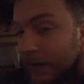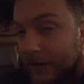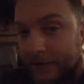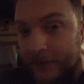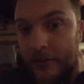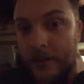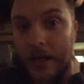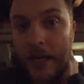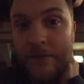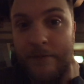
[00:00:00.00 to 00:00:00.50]
back
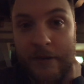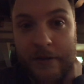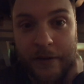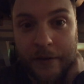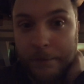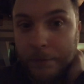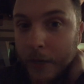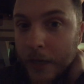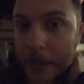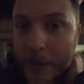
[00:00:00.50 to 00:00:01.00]
tonight and we've
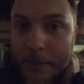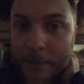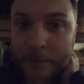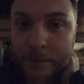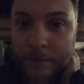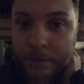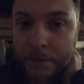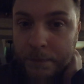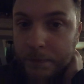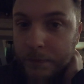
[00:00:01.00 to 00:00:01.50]
just put
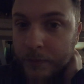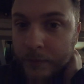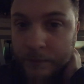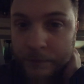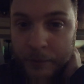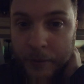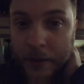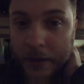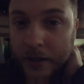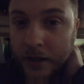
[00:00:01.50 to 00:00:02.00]

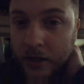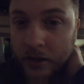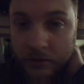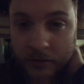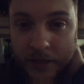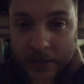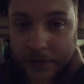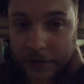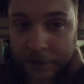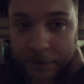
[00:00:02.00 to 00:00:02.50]
in a
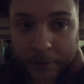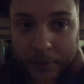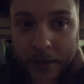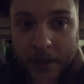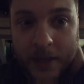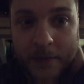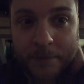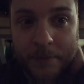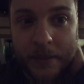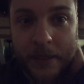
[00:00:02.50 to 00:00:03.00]
great
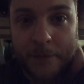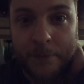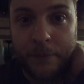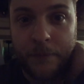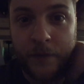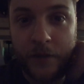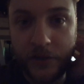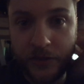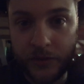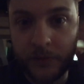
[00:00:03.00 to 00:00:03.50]
display, put in a
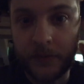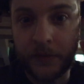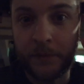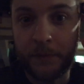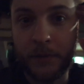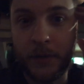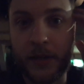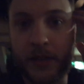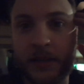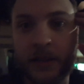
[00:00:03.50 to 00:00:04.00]
professional
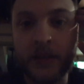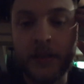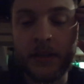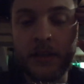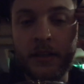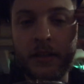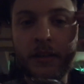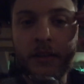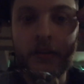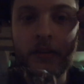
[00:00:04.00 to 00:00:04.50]
display.
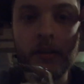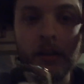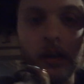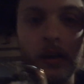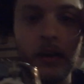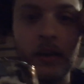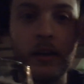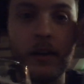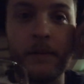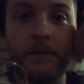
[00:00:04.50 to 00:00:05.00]

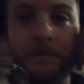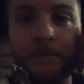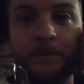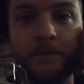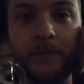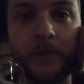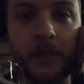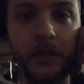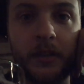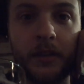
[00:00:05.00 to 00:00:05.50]

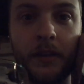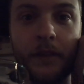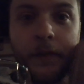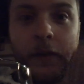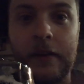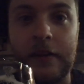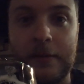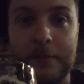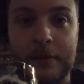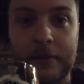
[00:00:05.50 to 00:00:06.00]
As
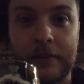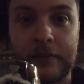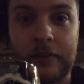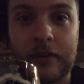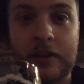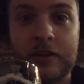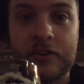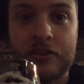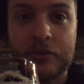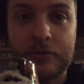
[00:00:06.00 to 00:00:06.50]
far as I'm
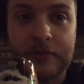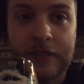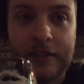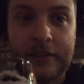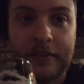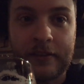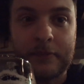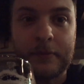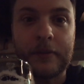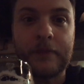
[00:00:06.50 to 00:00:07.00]
concerned, Jordan
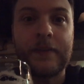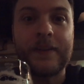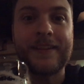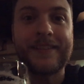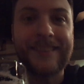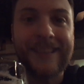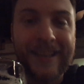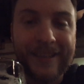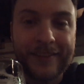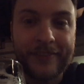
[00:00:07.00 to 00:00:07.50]
Henderson was
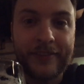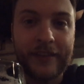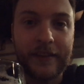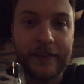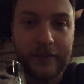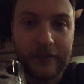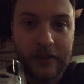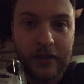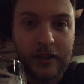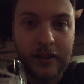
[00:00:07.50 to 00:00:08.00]
fantastic
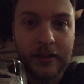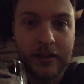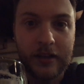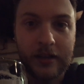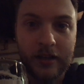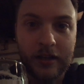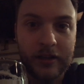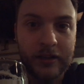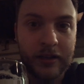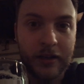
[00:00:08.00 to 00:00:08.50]
tonight.
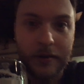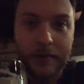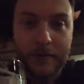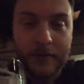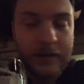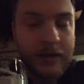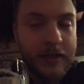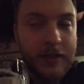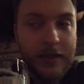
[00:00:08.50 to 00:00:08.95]
It